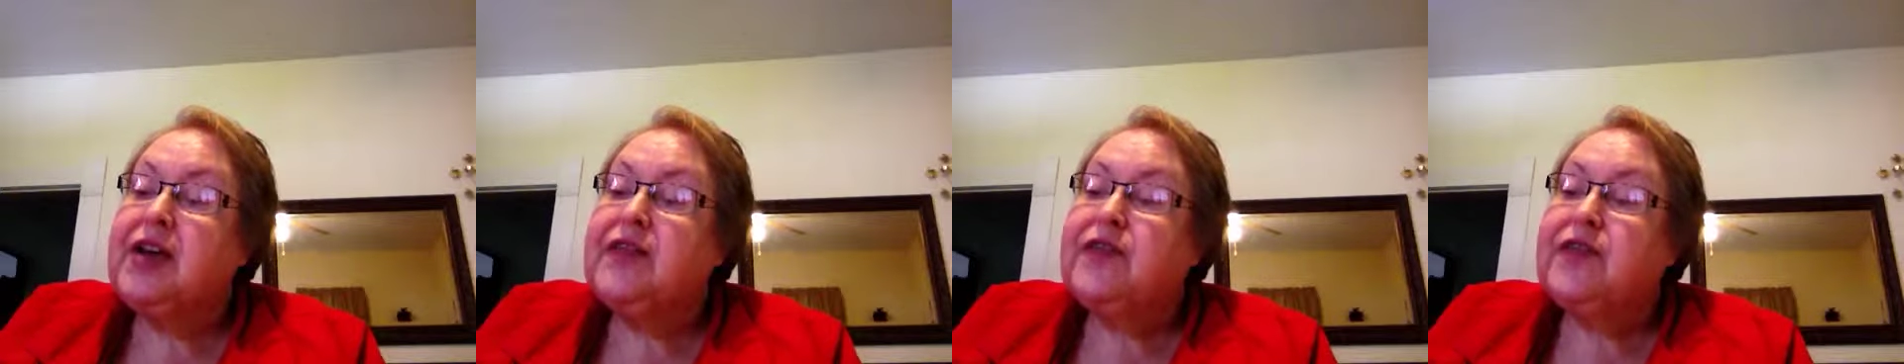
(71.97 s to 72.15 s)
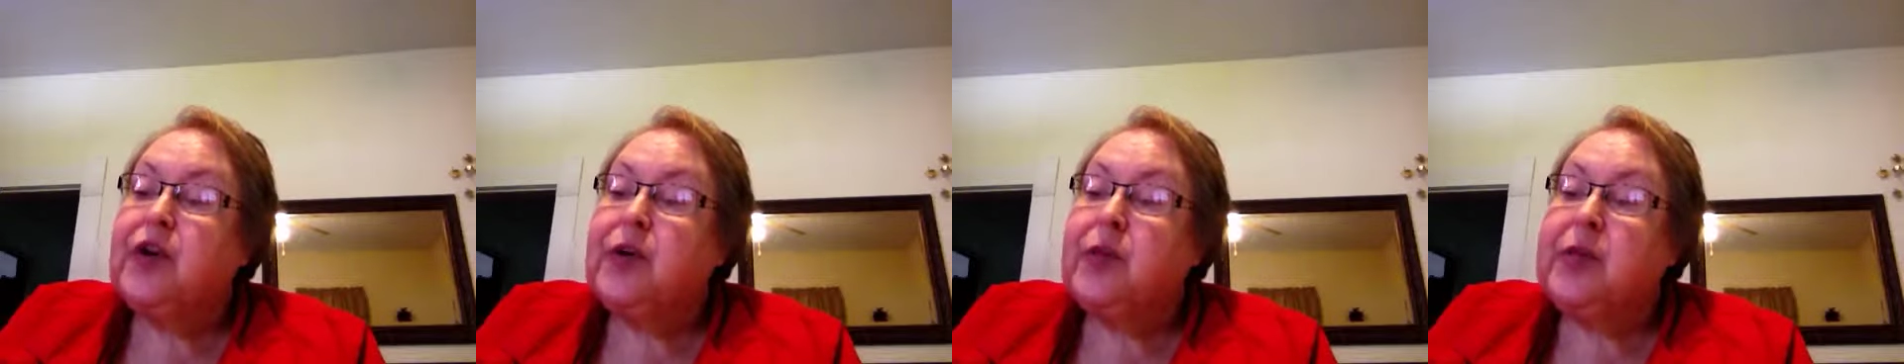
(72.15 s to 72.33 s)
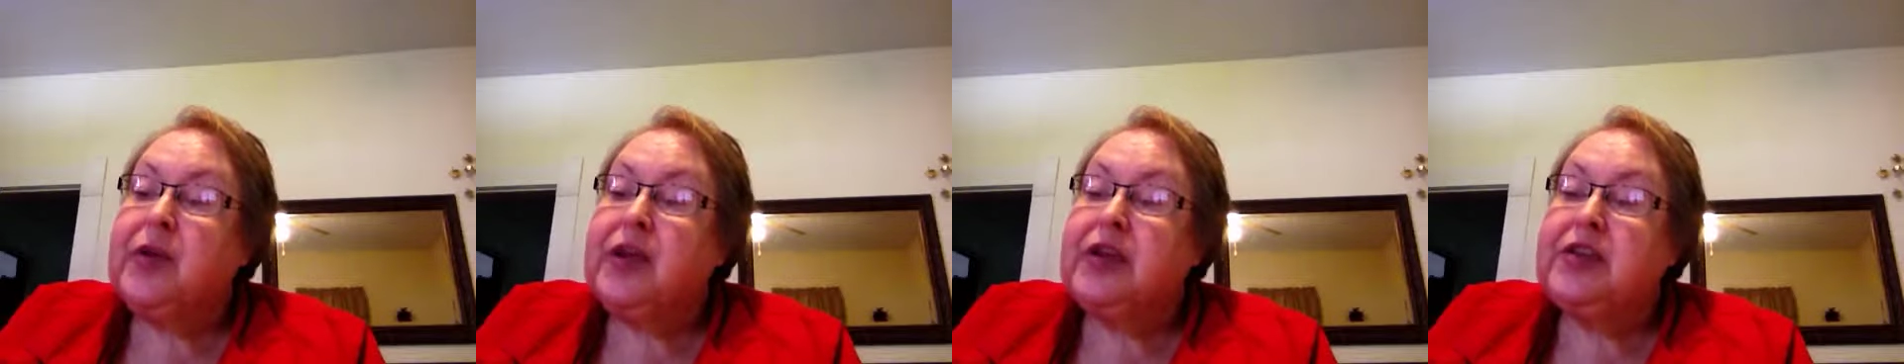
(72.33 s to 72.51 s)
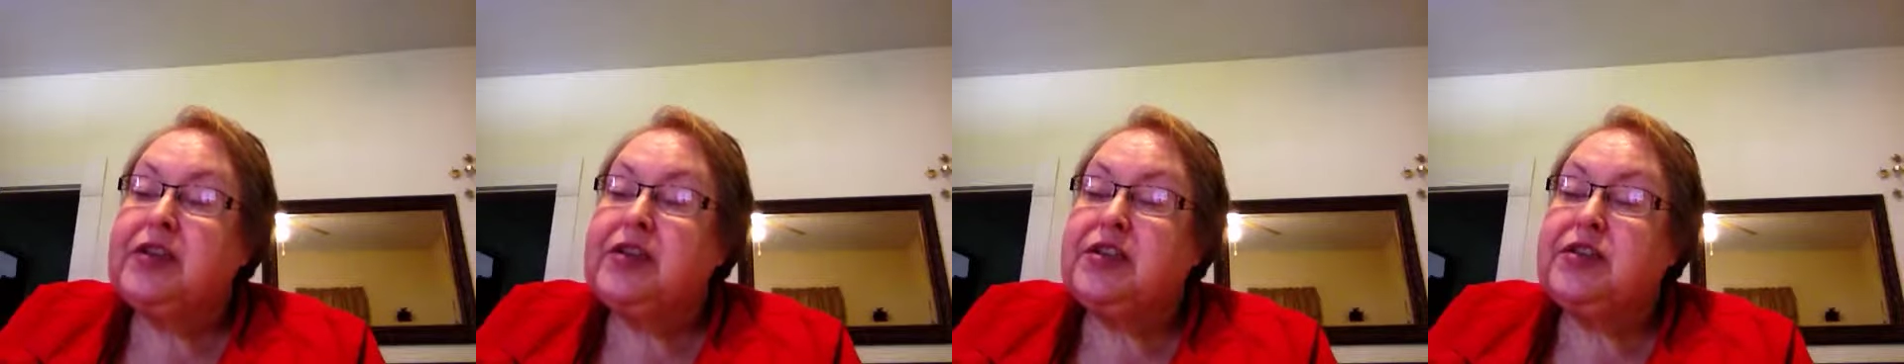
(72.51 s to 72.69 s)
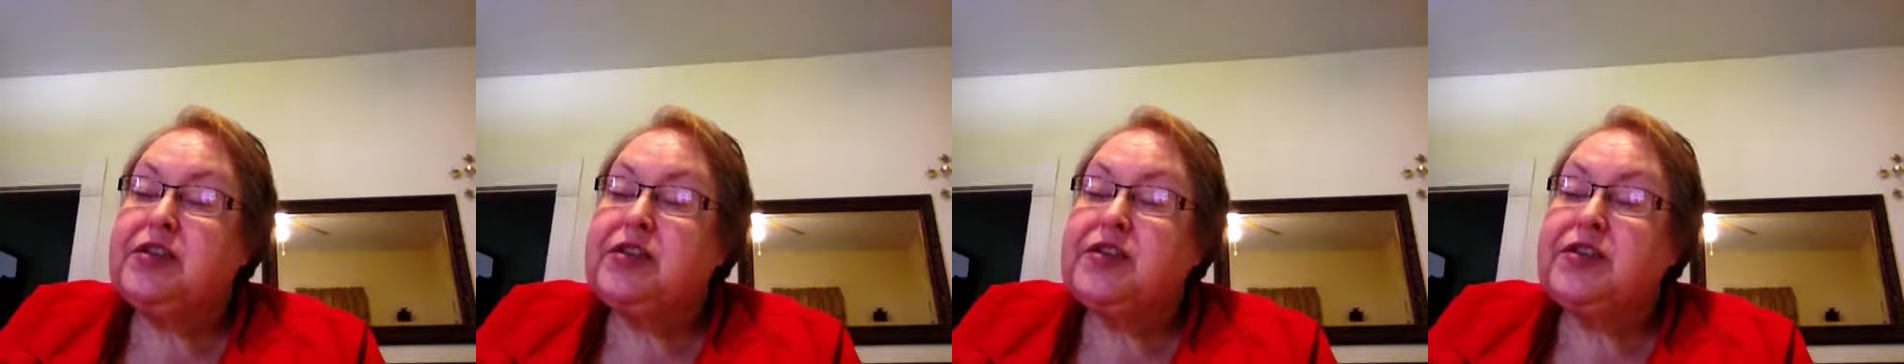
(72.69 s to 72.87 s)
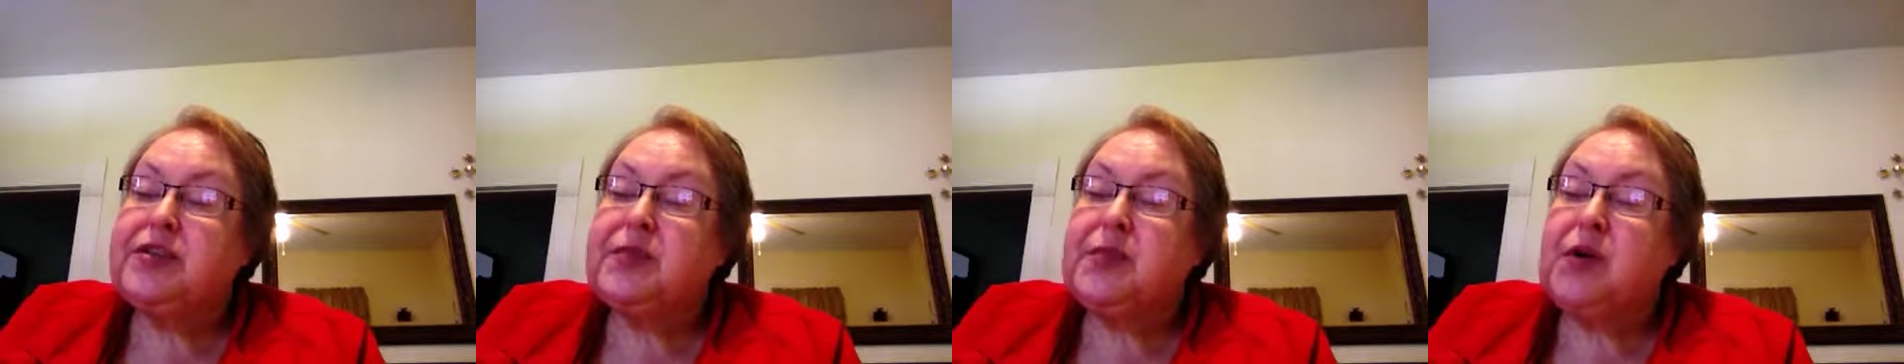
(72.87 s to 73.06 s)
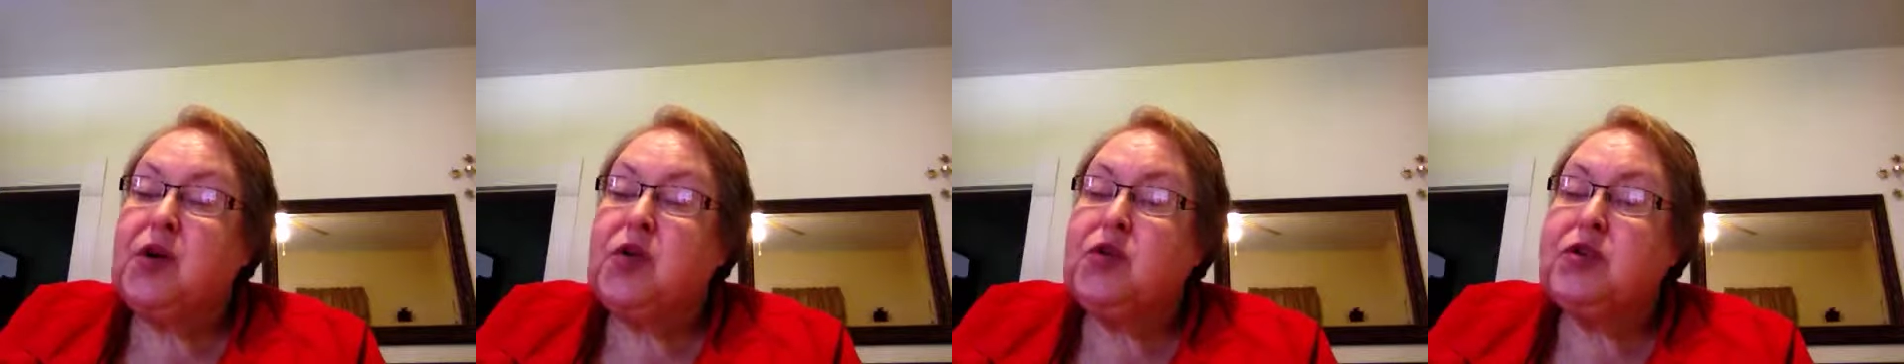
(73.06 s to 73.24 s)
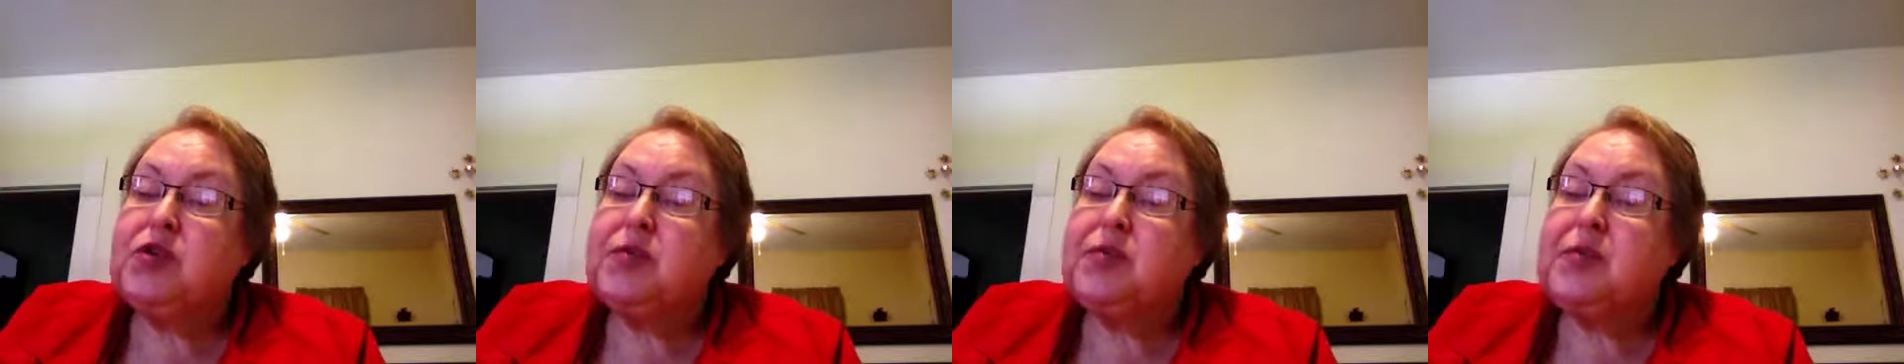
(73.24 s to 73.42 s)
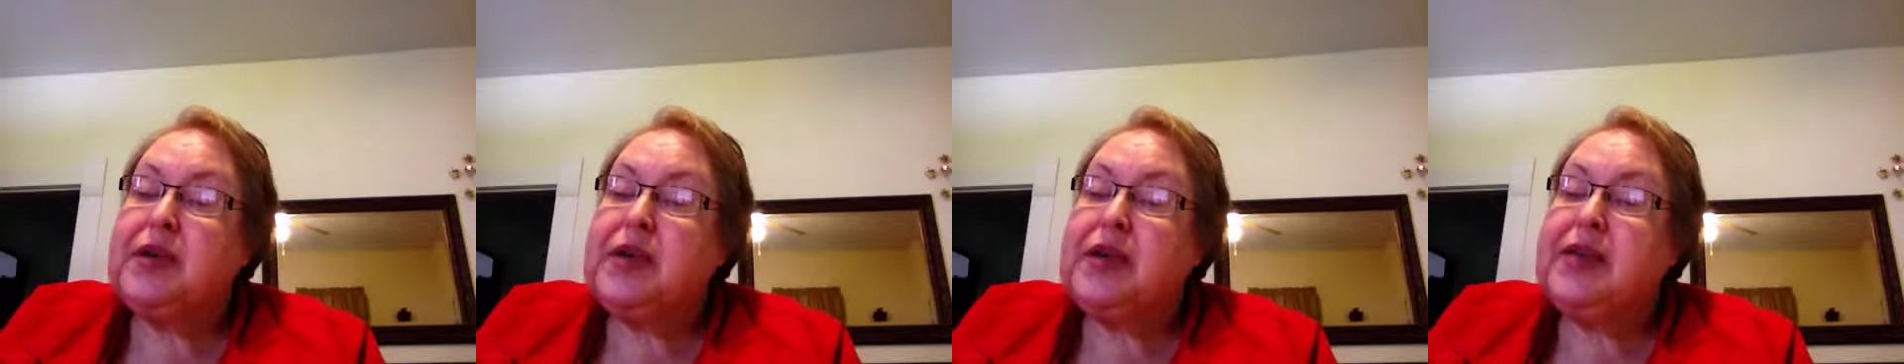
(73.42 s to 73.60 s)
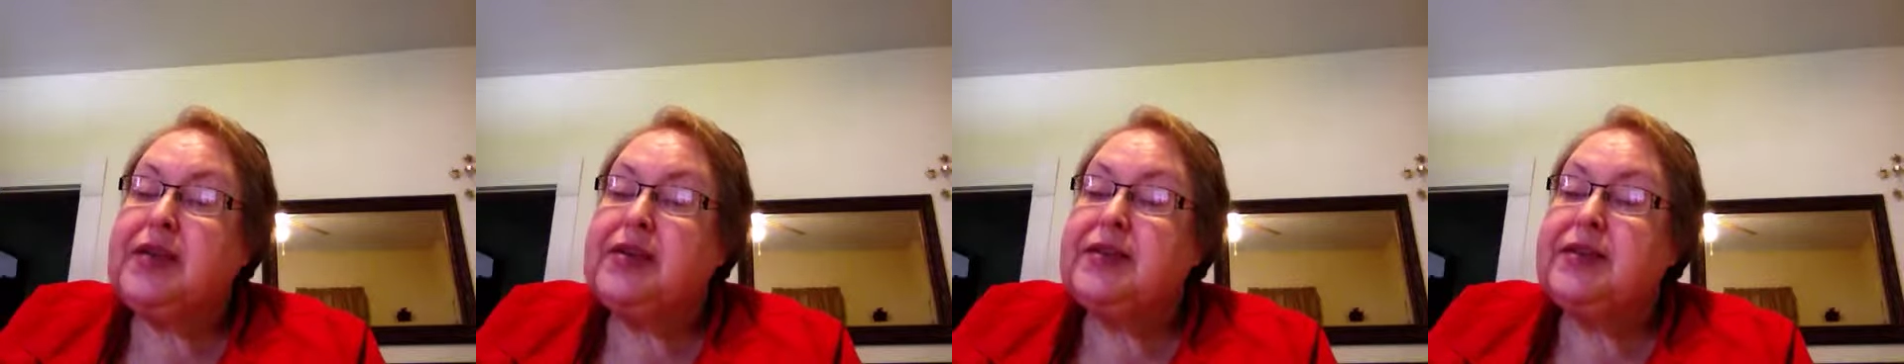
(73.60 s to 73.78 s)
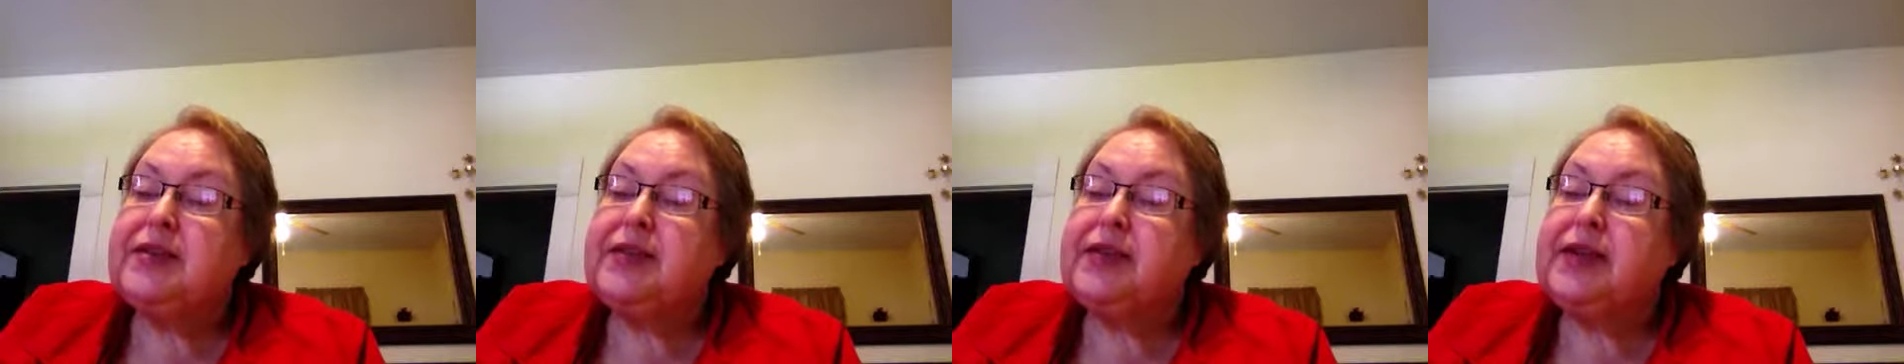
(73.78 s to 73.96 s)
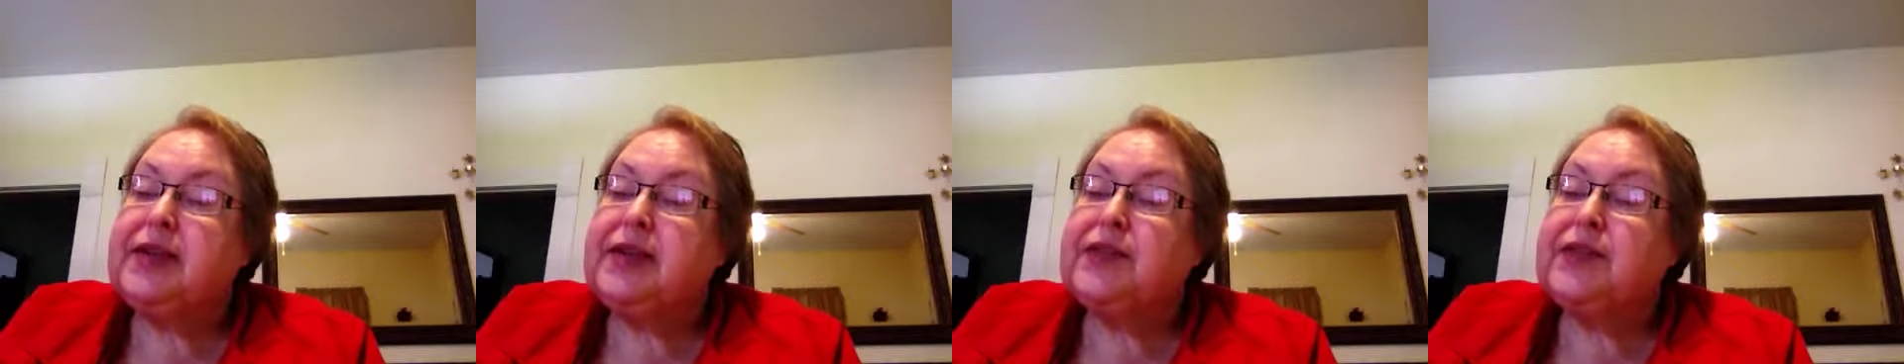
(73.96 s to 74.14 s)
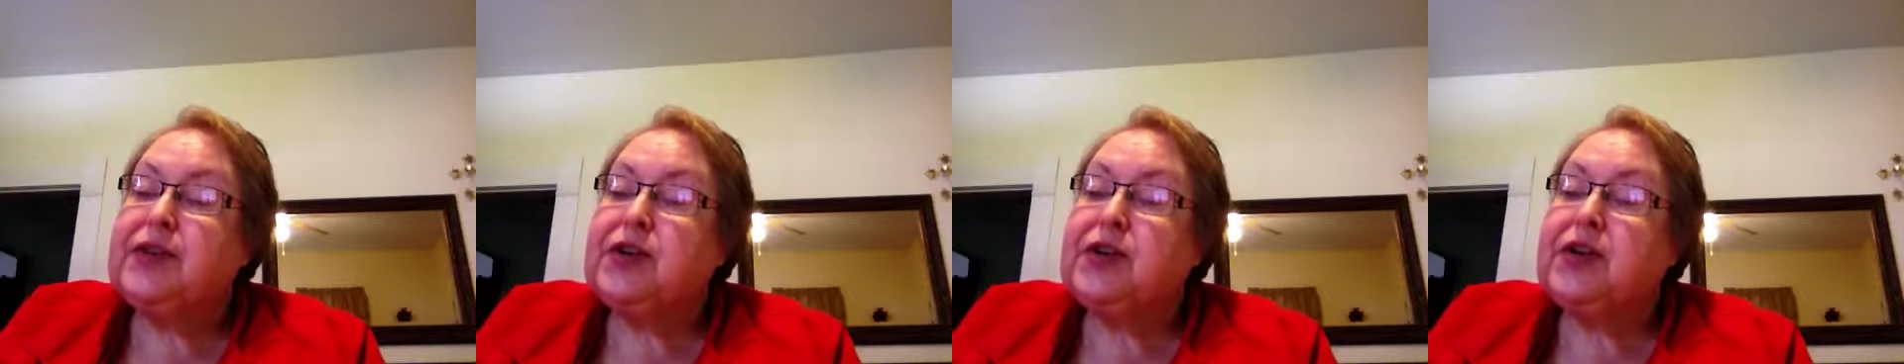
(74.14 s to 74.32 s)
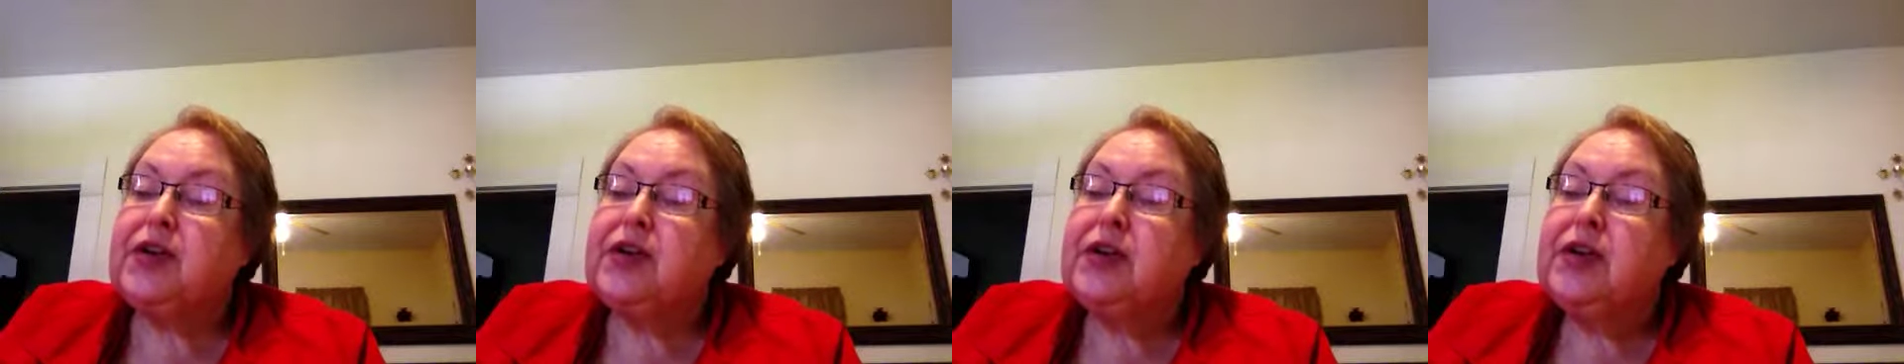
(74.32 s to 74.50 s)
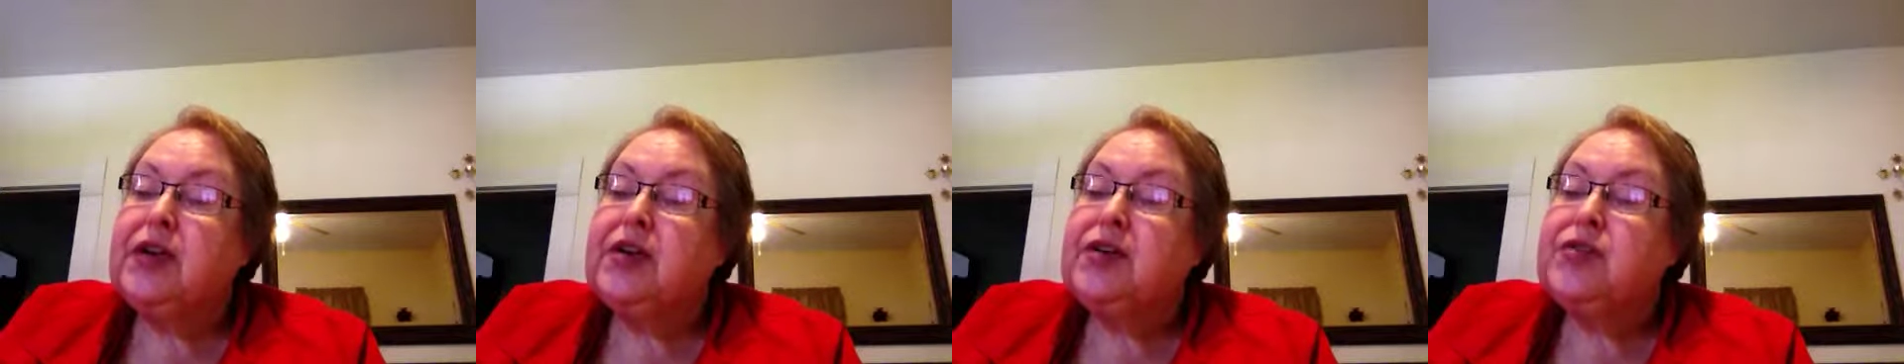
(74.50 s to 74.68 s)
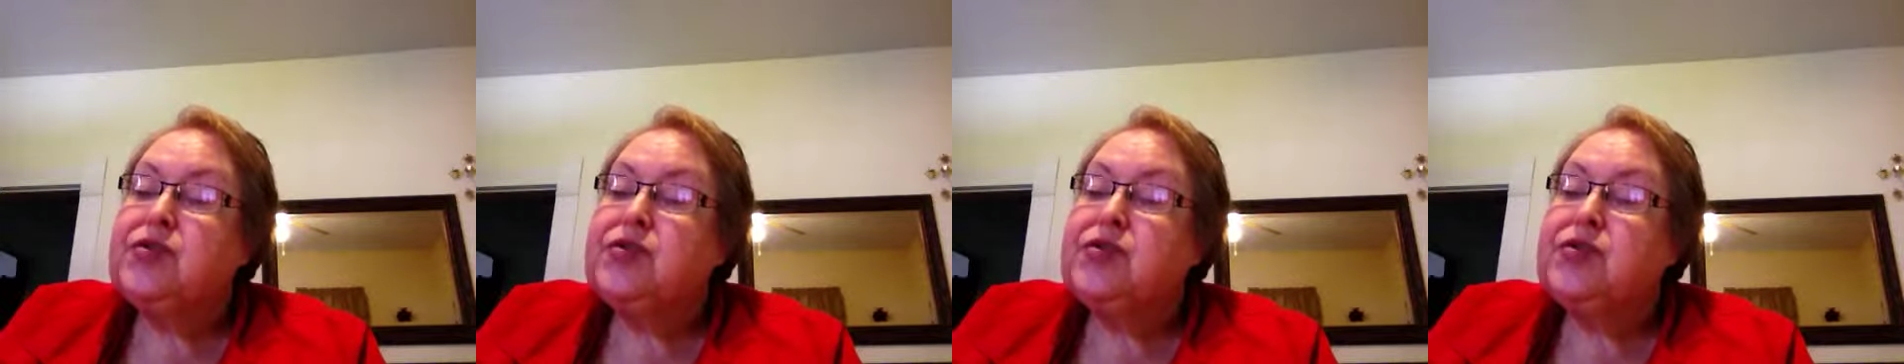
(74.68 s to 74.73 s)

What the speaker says: fermented or smoked meats, liver,